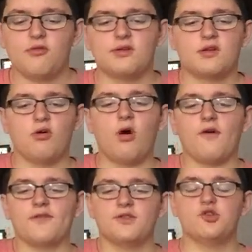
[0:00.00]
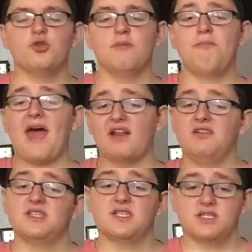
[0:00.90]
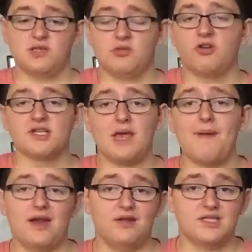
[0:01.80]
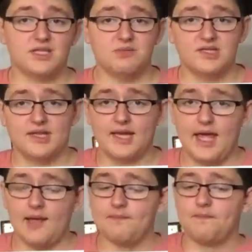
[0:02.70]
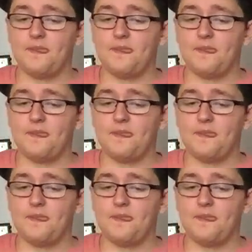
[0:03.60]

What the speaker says: I'm going to go off into the battling system. There is a battling system into the game.